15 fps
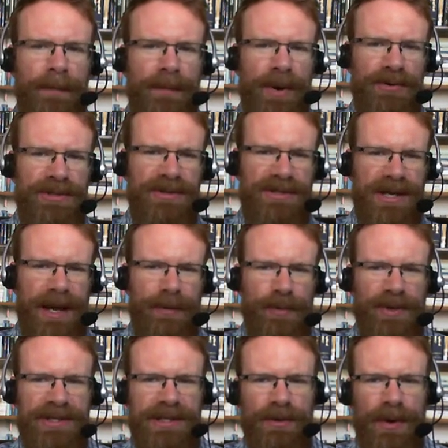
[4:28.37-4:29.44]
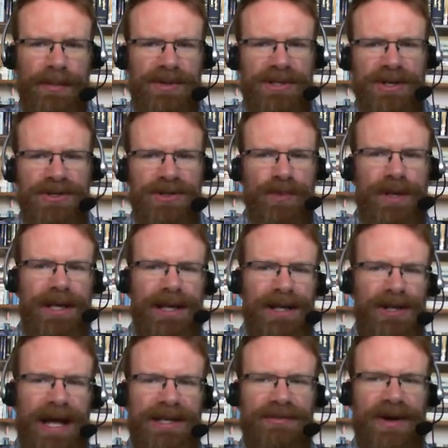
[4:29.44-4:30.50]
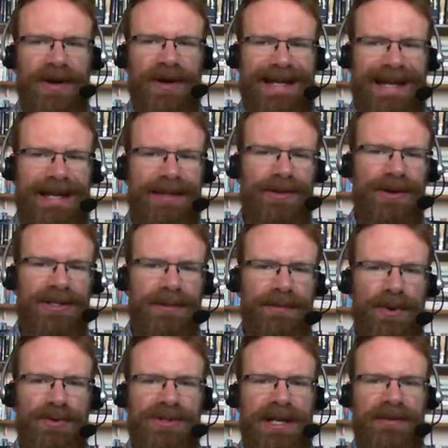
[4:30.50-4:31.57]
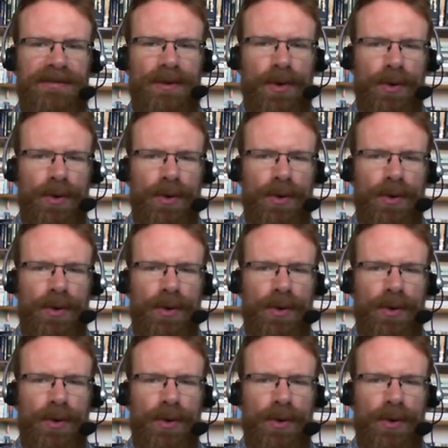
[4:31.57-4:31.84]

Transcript: Most of the time when we see repetition, we can classify it either as a motif